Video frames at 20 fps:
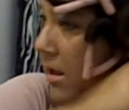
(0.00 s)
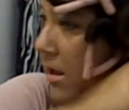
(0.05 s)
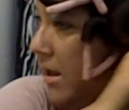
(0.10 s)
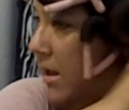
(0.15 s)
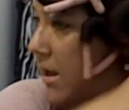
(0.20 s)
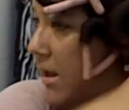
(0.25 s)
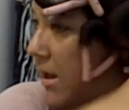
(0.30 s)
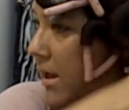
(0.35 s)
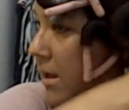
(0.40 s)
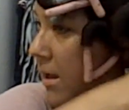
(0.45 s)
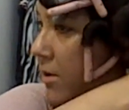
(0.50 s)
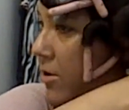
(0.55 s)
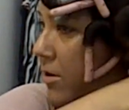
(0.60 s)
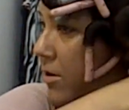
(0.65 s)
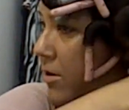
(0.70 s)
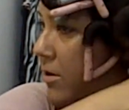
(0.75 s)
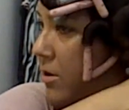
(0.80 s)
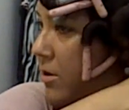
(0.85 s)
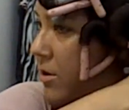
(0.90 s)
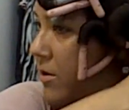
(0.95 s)
And you're
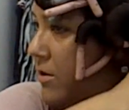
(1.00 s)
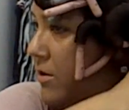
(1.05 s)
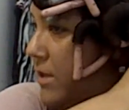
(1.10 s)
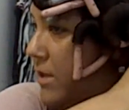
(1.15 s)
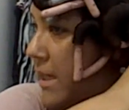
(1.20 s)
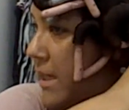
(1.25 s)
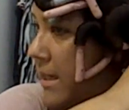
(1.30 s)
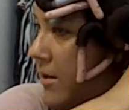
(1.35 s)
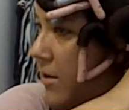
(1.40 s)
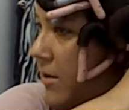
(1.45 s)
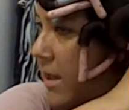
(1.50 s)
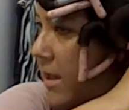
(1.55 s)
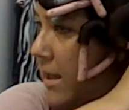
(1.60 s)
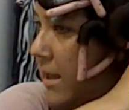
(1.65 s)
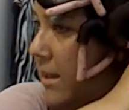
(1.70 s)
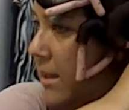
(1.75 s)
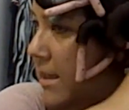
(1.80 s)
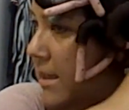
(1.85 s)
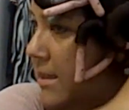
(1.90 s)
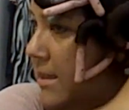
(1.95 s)
going to continue
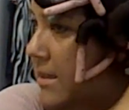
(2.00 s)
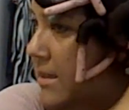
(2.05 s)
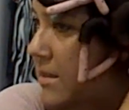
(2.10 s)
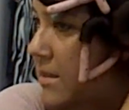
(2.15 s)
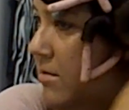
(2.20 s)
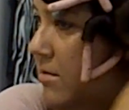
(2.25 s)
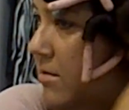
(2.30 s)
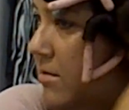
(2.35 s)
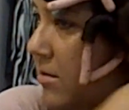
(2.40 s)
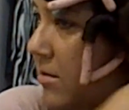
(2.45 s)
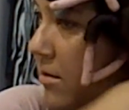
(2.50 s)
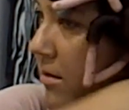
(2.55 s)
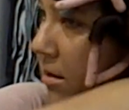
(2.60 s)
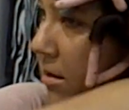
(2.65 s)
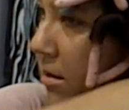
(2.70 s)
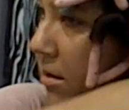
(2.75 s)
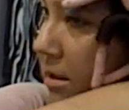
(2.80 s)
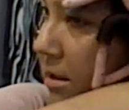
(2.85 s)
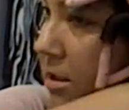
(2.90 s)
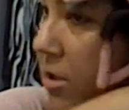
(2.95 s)
like this
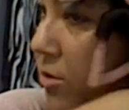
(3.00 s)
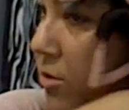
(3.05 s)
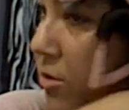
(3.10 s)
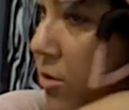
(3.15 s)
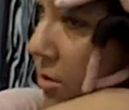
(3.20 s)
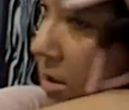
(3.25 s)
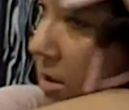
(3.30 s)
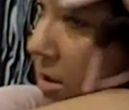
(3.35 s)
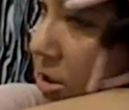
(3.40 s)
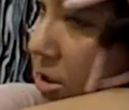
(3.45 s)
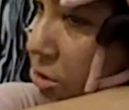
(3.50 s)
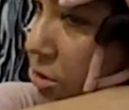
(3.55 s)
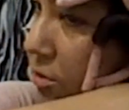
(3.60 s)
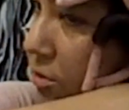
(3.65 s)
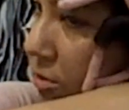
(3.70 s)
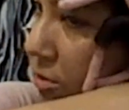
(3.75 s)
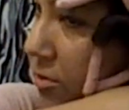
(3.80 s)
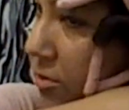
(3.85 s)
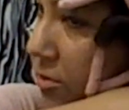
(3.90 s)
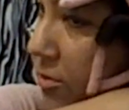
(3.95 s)
until you finish your
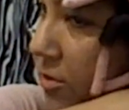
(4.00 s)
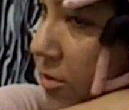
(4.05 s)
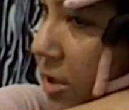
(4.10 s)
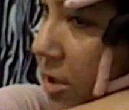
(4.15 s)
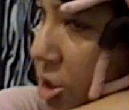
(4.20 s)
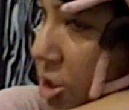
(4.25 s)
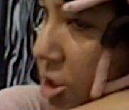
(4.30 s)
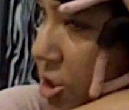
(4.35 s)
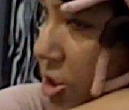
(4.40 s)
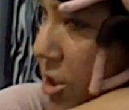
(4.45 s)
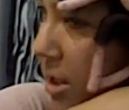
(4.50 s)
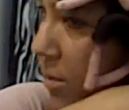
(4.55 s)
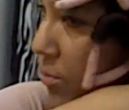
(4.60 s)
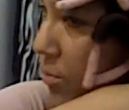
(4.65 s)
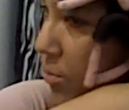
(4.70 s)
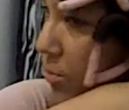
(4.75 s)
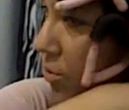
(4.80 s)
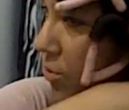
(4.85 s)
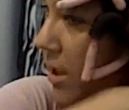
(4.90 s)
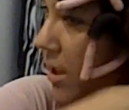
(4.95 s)

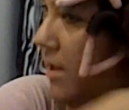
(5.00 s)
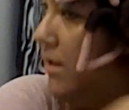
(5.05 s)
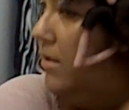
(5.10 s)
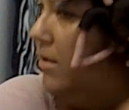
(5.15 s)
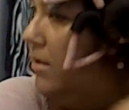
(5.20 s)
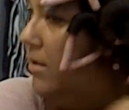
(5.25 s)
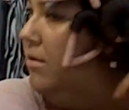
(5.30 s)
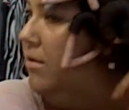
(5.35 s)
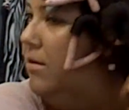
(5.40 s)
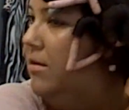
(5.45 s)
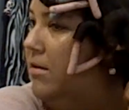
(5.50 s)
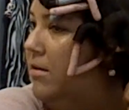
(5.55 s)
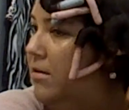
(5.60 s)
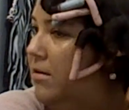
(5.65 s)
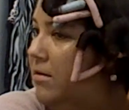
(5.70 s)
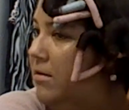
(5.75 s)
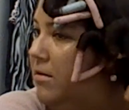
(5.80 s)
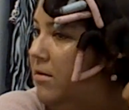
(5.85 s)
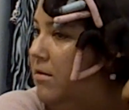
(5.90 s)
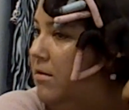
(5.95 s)
fishtail braid.
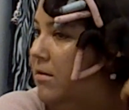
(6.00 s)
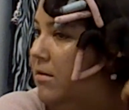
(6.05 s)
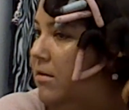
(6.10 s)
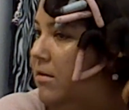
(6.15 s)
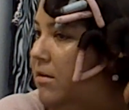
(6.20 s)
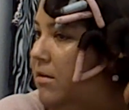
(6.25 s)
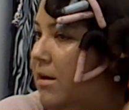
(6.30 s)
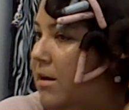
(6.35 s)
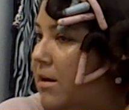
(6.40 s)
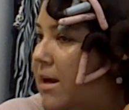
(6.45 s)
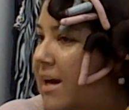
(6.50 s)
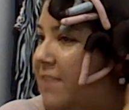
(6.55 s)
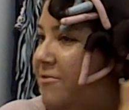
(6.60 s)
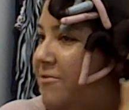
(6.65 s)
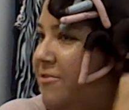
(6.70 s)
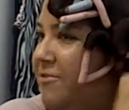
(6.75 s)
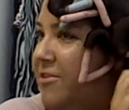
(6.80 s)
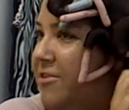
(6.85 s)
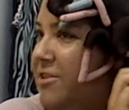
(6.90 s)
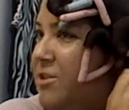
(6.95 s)
At
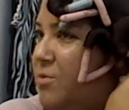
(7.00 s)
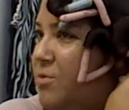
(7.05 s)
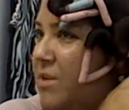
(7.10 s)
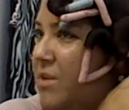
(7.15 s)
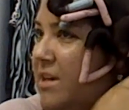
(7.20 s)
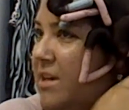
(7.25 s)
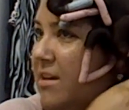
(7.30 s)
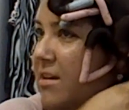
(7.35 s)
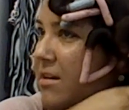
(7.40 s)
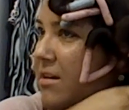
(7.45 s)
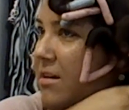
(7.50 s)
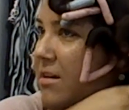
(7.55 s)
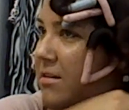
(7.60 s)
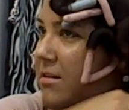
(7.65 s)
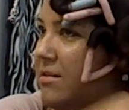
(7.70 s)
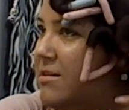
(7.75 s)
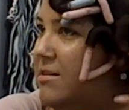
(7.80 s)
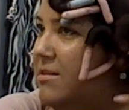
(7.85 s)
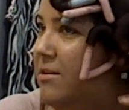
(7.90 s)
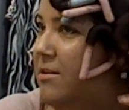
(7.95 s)
first, when I
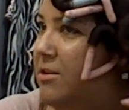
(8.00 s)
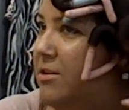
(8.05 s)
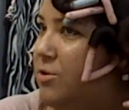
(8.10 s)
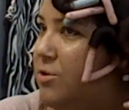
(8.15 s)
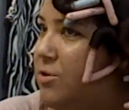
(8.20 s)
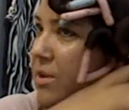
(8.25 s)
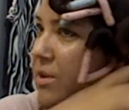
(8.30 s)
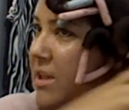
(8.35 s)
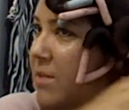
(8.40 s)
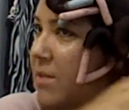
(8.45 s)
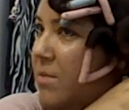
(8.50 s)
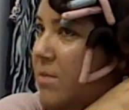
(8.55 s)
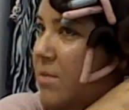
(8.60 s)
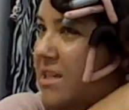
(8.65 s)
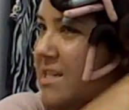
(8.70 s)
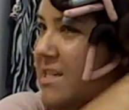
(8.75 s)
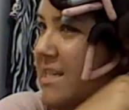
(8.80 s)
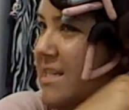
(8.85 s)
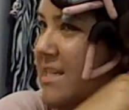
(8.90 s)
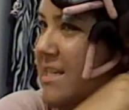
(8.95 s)
started doing them, I
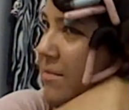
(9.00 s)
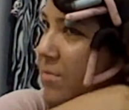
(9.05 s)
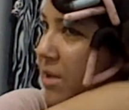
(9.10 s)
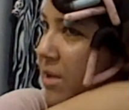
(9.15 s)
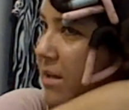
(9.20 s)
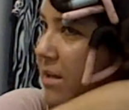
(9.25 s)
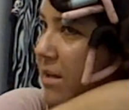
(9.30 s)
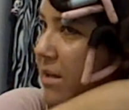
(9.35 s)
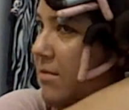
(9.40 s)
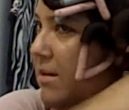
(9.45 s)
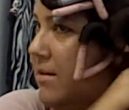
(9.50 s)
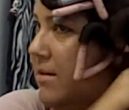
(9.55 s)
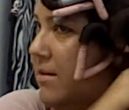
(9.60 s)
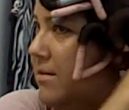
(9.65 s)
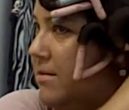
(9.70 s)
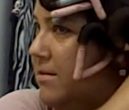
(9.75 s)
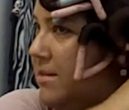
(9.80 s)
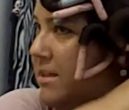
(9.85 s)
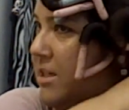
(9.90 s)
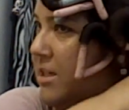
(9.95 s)
just didn't believe
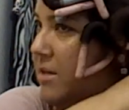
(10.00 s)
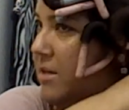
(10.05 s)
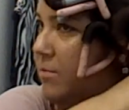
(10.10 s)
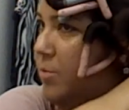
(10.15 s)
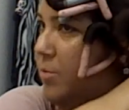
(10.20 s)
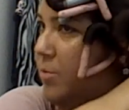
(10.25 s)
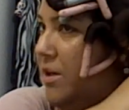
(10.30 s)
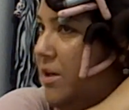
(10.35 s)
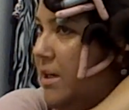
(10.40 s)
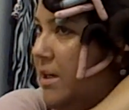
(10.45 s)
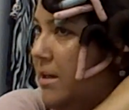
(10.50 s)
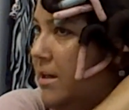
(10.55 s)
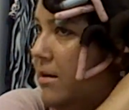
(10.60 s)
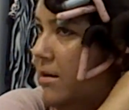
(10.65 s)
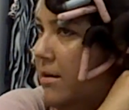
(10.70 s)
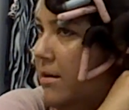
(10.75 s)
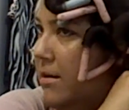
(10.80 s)
that such a pretty